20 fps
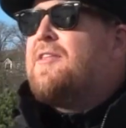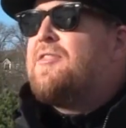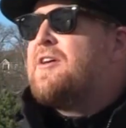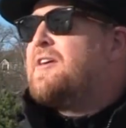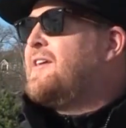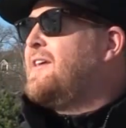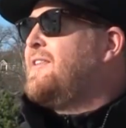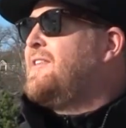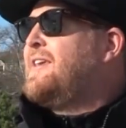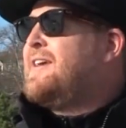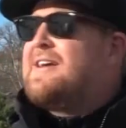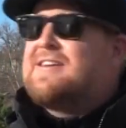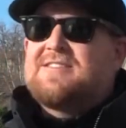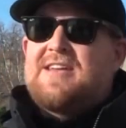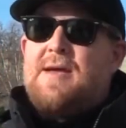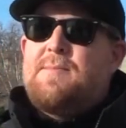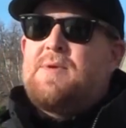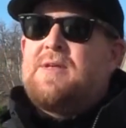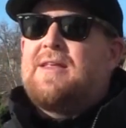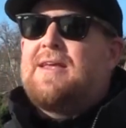The, the
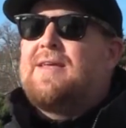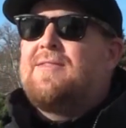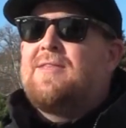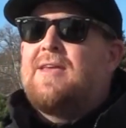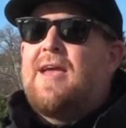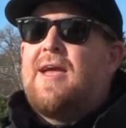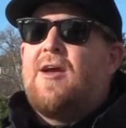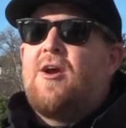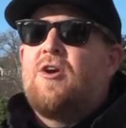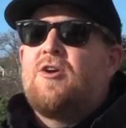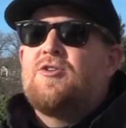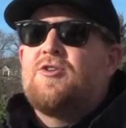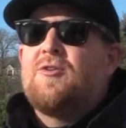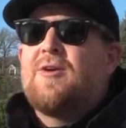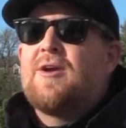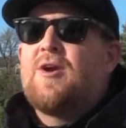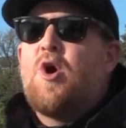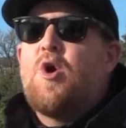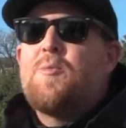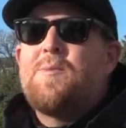excitement in the air
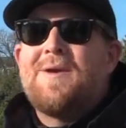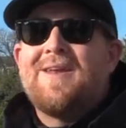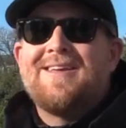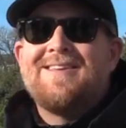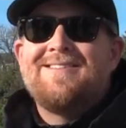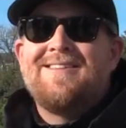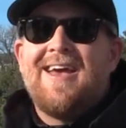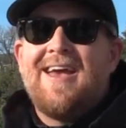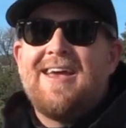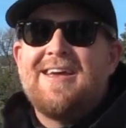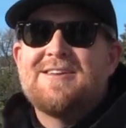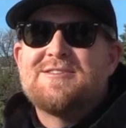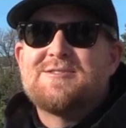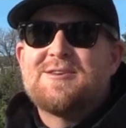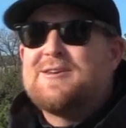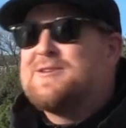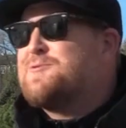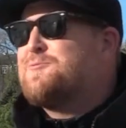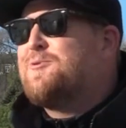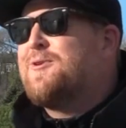during opening day is,
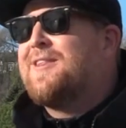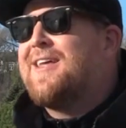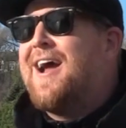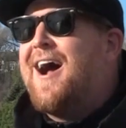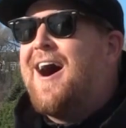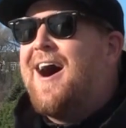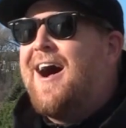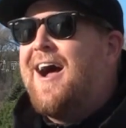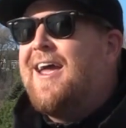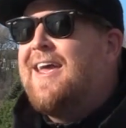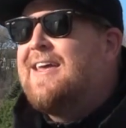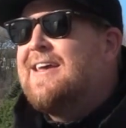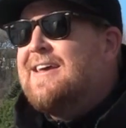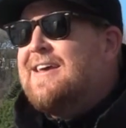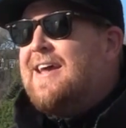is really high,